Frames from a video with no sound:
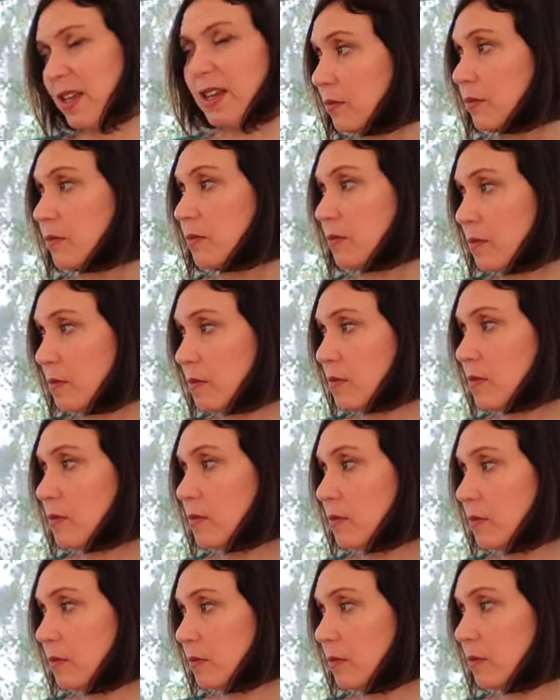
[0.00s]

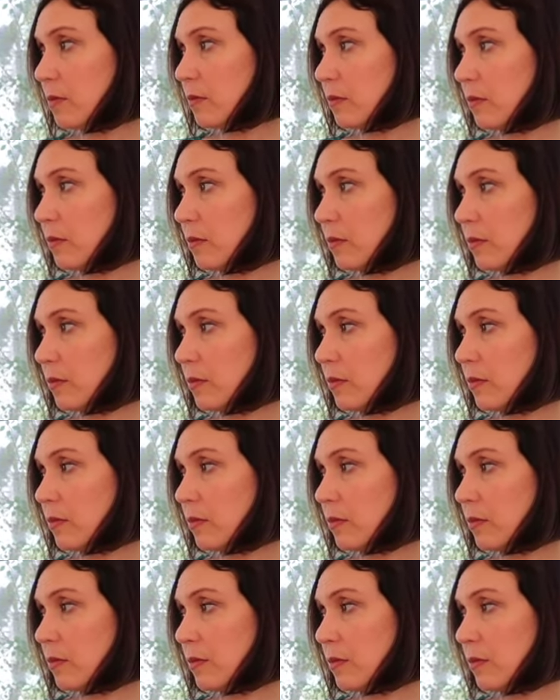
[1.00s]

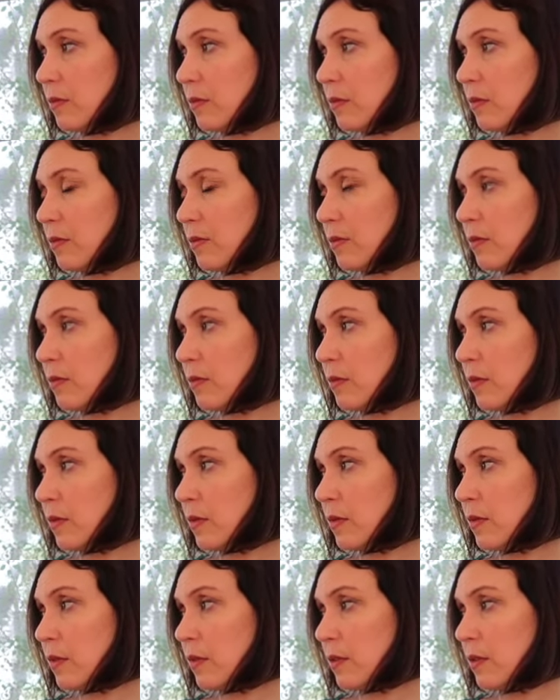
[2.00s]

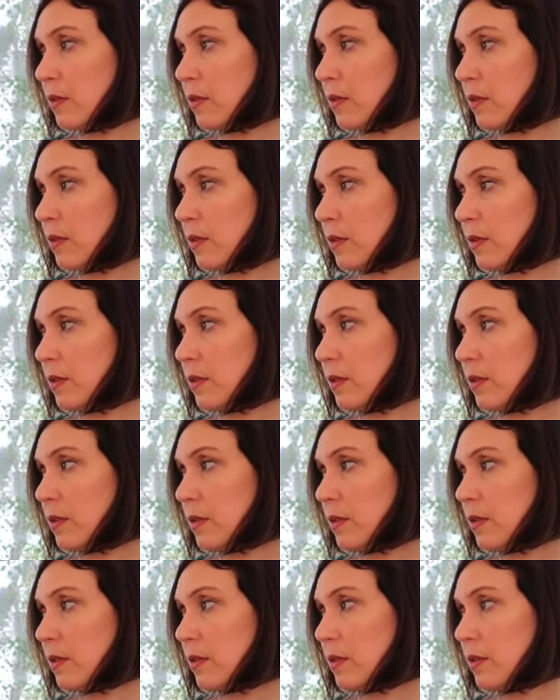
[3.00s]

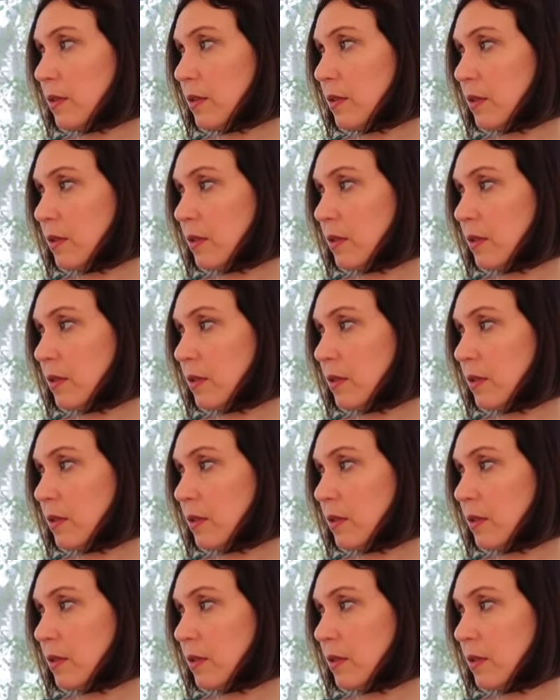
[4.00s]
(silent)